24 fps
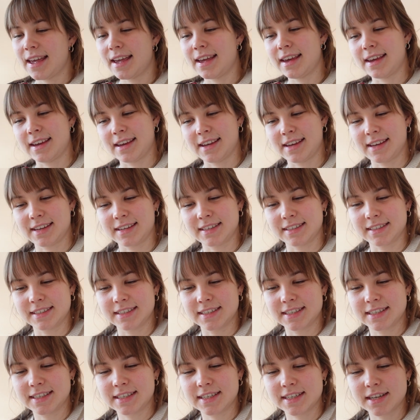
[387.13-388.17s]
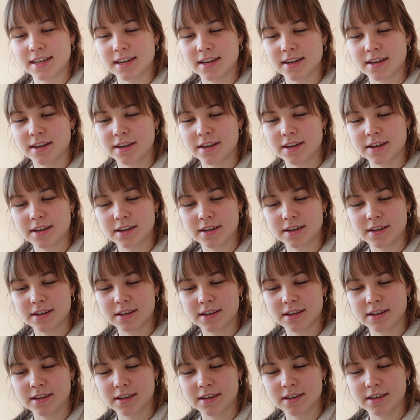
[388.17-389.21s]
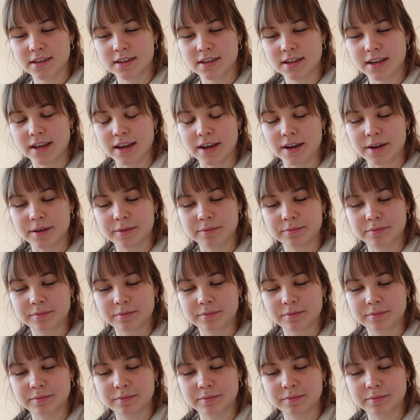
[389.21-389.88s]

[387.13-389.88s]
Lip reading: and yeah,